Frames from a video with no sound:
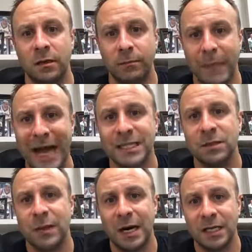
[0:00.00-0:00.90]

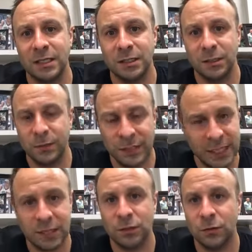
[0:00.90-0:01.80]
maximize the
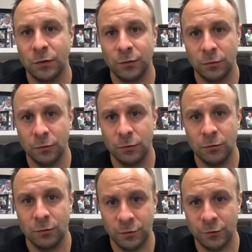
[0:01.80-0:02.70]
potential through
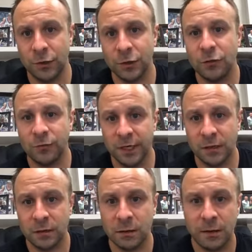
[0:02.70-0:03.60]
their
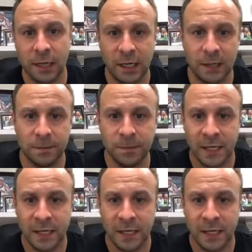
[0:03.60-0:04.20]
career. I